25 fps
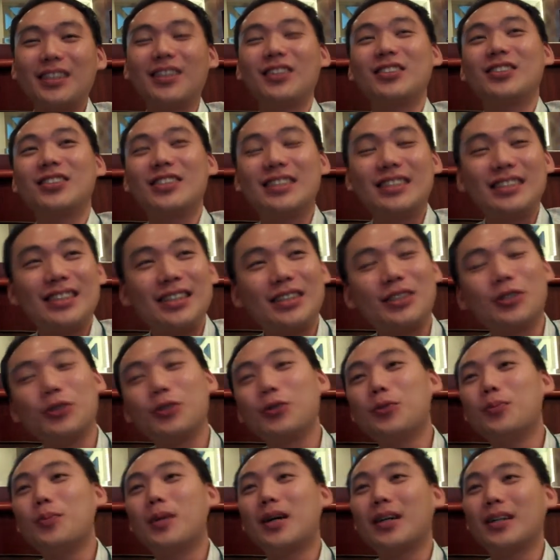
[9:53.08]
not just
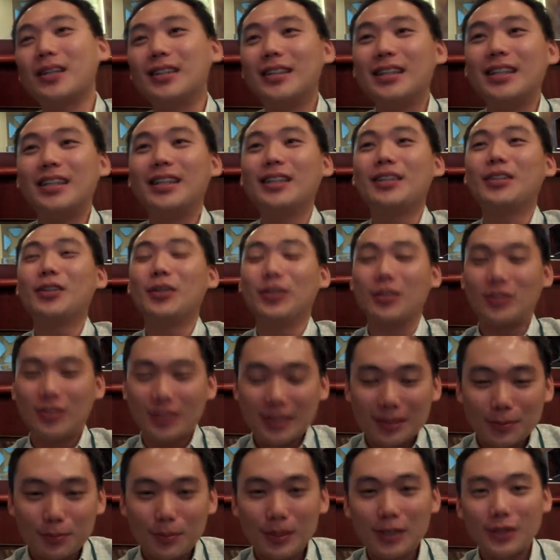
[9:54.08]
digital marketing, not
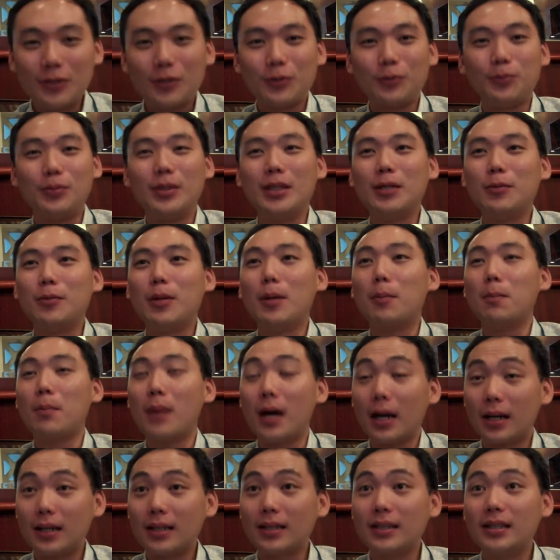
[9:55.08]
just B2B, but
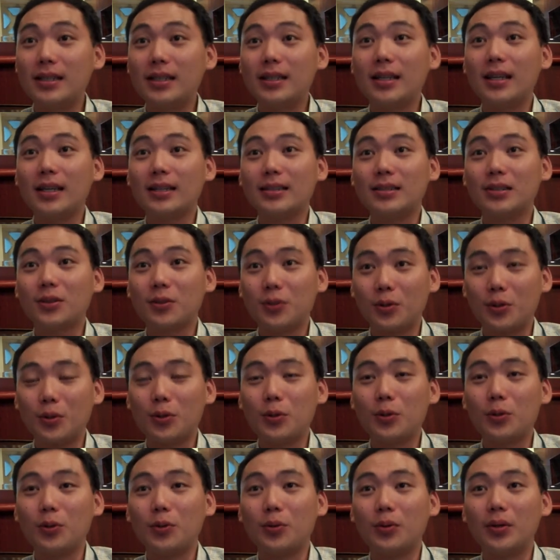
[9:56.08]
marketing as a
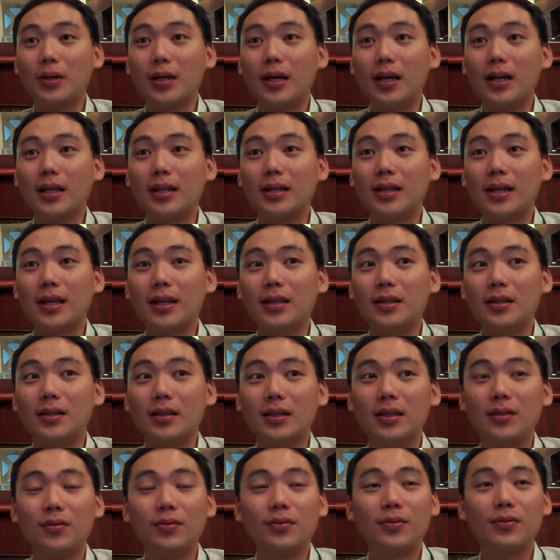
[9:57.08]
whole. And
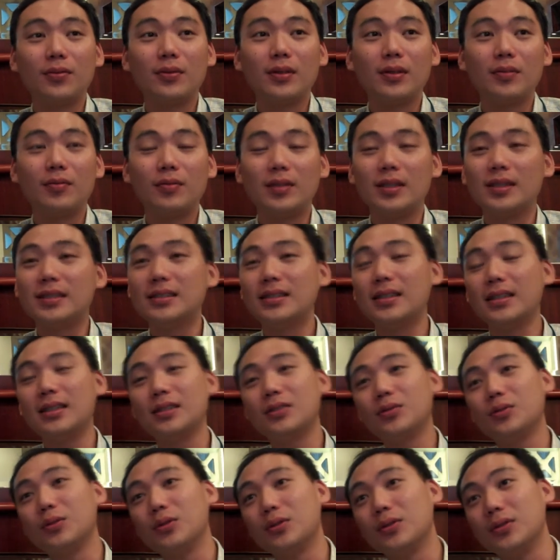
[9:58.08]
if these
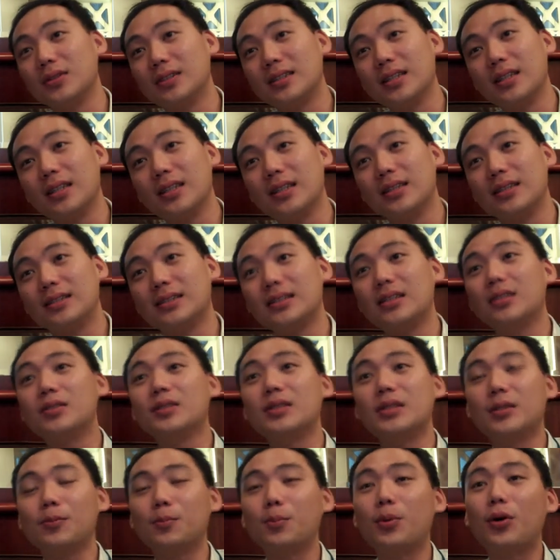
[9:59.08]
days we could say
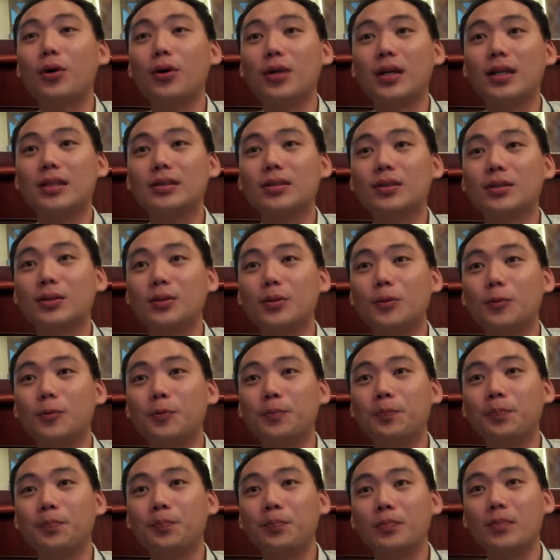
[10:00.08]
sales support as a
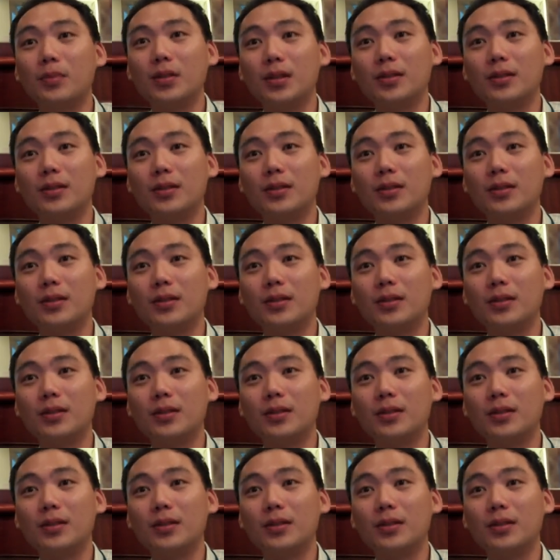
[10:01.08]
whole,